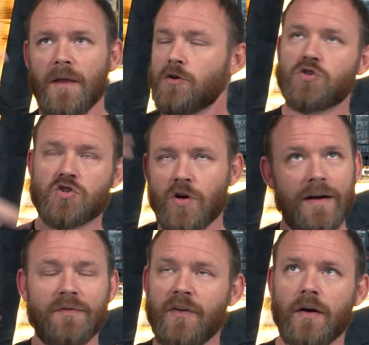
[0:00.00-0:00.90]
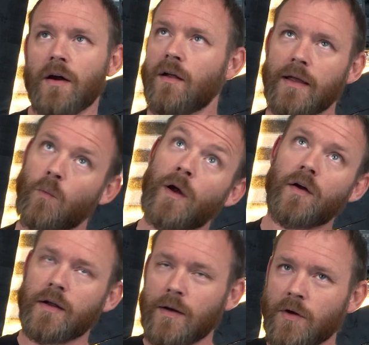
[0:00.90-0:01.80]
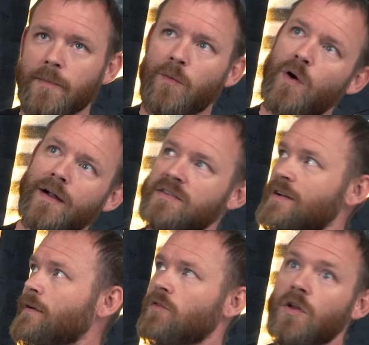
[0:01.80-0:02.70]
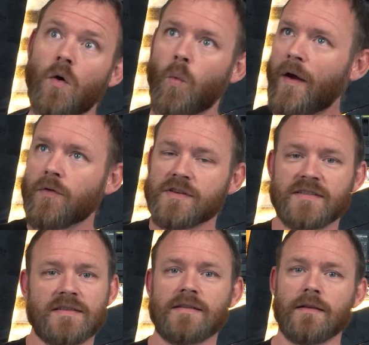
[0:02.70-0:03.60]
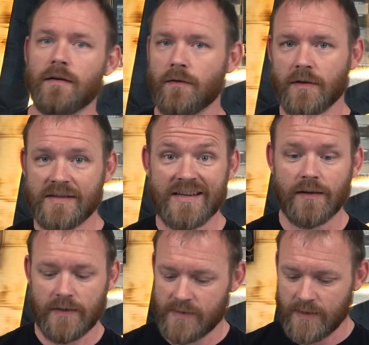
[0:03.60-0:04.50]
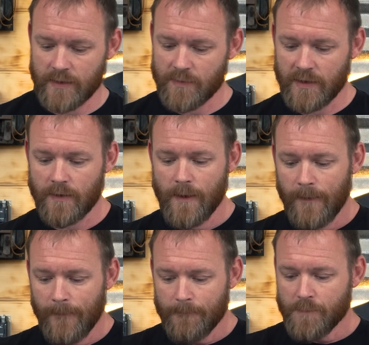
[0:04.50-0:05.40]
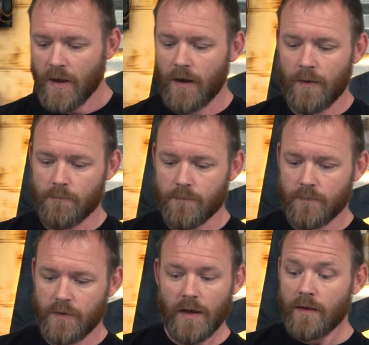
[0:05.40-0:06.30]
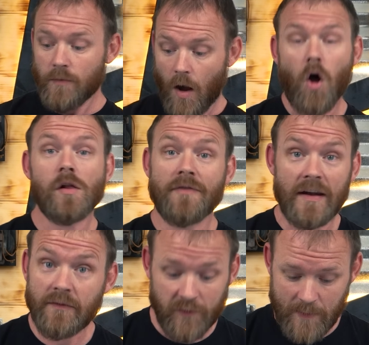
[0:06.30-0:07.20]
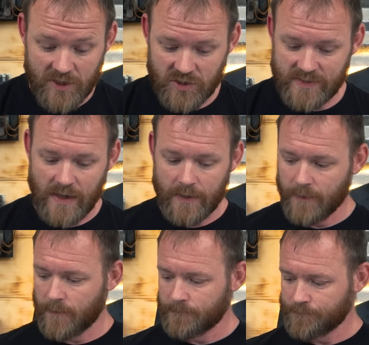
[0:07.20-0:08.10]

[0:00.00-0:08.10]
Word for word: and you're just trying to figure out like, where can I run my wires? I don't even know where the ceiling is going to be. All of that information's on here.